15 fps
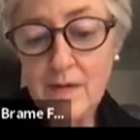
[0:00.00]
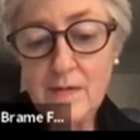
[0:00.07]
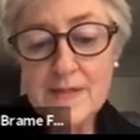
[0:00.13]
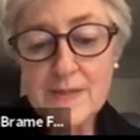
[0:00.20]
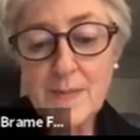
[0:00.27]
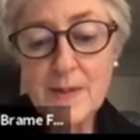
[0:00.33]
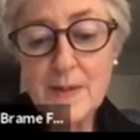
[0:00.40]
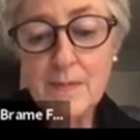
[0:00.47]
who
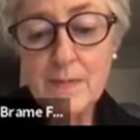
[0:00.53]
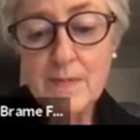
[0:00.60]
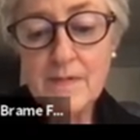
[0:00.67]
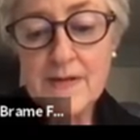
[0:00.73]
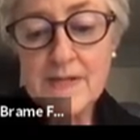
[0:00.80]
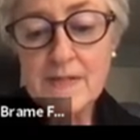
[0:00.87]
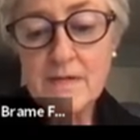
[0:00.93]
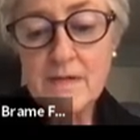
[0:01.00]
has been a
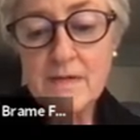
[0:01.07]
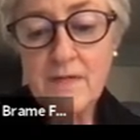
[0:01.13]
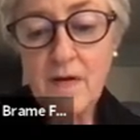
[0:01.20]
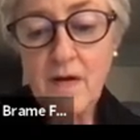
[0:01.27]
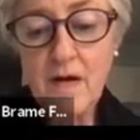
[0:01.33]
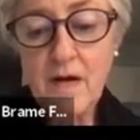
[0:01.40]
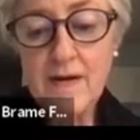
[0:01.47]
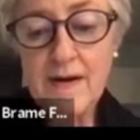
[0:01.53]
professor of
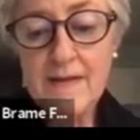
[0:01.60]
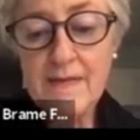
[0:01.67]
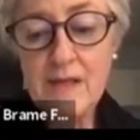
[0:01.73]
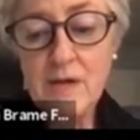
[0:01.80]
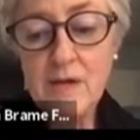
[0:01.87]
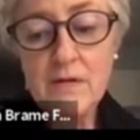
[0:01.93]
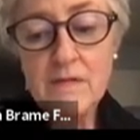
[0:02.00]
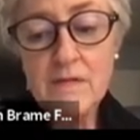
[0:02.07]
art at
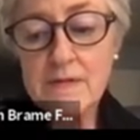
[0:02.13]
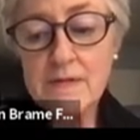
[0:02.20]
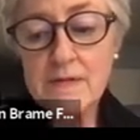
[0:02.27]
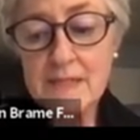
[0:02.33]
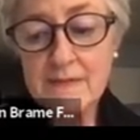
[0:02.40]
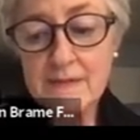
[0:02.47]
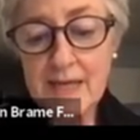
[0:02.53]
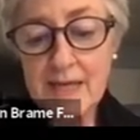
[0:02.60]
the
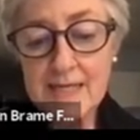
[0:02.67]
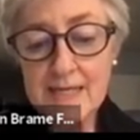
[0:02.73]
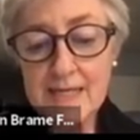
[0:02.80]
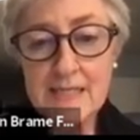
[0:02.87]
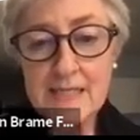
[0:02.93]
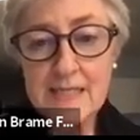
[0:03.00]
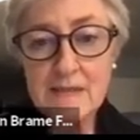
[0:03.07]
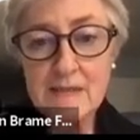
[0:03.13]
University of
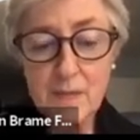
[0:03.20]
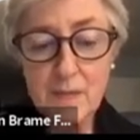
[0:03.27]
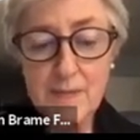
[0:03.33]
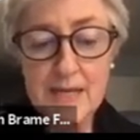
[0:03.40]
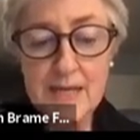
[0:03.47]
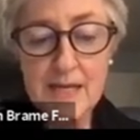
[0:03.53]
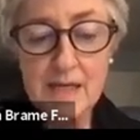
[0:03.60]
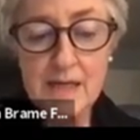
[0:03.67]
Kansas for
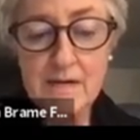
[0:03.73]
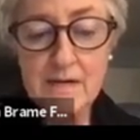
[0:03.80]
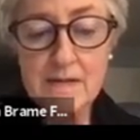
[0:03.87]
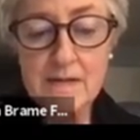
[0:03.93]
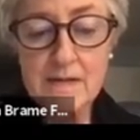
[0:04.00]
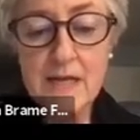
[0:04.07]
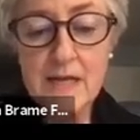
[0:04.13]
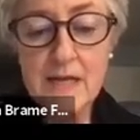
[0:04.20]
many
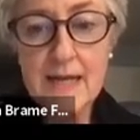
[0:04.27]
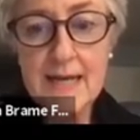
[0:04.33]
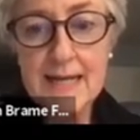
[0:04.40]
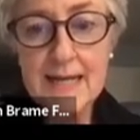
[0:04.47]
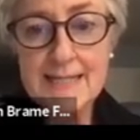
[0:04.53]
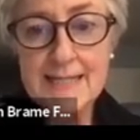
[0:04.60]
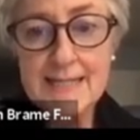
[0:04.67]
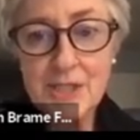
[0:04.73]
years,
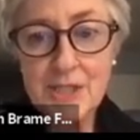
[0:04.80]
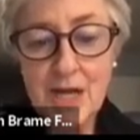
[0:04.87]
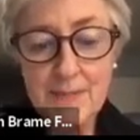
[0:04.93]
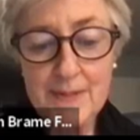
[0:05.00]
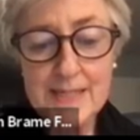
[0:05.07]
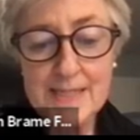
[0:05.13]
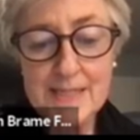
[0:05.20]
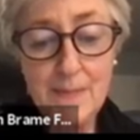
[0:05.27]
is a
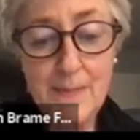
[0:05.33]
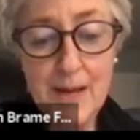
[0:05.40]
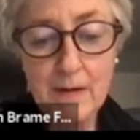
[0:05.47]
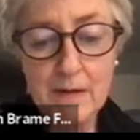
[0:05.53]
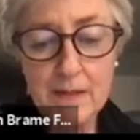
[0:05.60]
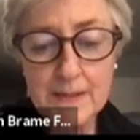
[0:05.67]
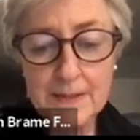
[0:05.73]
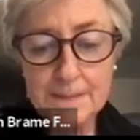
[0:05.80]
Japanese
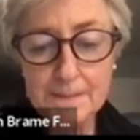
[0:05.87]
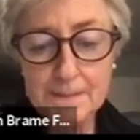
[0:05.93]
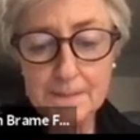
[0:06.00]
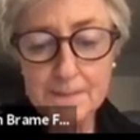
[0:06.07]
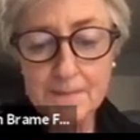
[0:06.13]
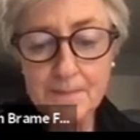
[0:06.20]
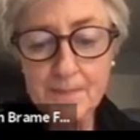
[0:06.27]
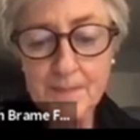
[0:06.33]
American.
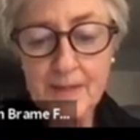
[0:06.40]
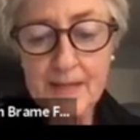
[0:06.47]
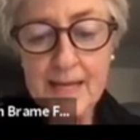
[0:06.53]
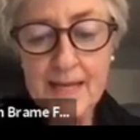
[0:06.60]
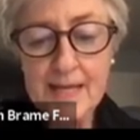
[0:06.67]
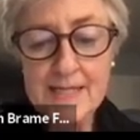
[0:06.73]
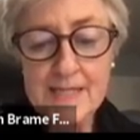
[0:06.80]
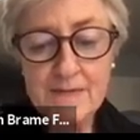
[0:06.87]

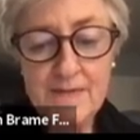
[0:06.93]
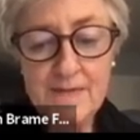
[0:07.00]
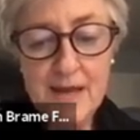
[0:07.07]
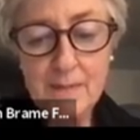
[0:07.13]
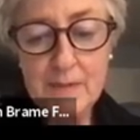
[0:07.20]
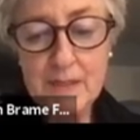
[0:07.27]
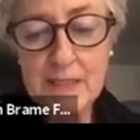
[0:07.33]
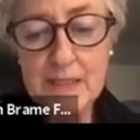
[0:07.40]
His
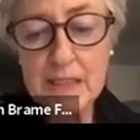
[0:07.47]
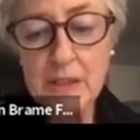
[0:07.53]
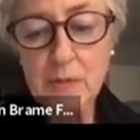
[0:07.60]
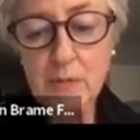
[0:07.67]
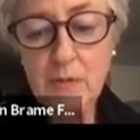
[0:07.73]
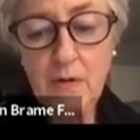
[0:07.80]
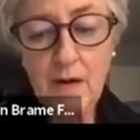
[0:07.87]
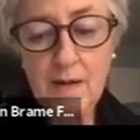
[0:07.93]
family,
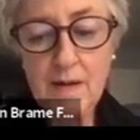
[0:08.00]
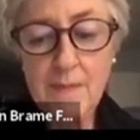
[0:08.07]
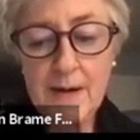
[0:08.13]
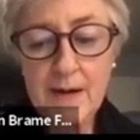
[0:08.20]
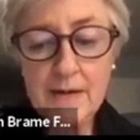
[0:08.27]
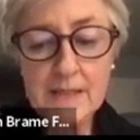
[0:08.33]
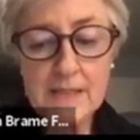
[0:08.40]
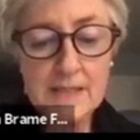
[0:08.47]
who were all
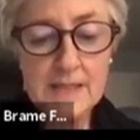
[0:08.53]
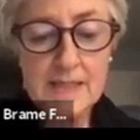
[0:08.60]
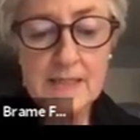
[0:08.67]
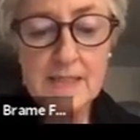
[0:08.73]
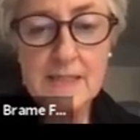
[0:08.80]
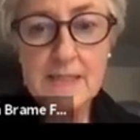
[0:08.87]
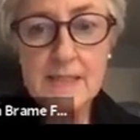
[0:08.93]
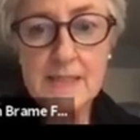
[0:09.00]
American
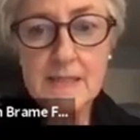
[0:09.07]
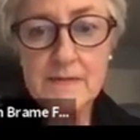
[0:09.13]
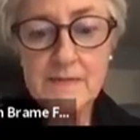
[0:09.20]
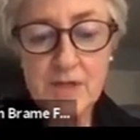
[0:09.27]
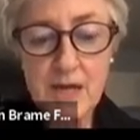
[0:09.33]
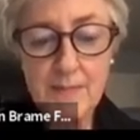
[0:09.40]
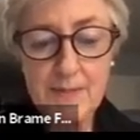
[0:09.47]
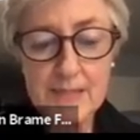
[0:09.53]
citizens of
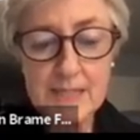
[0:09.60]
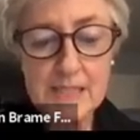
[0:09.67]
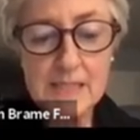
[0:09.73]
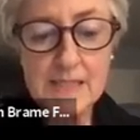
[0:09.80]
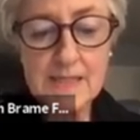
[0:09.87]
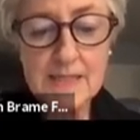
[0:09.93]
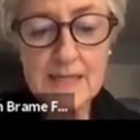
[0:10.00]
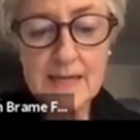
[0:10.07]
Japanese
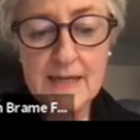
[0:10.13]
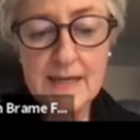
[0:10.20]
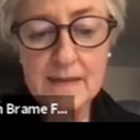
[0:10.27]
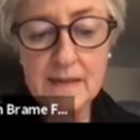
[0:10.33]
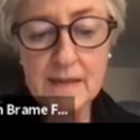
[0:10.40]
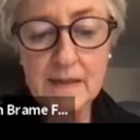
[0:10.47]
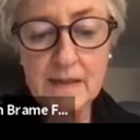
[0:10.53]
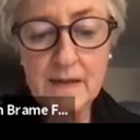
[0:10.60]
descent,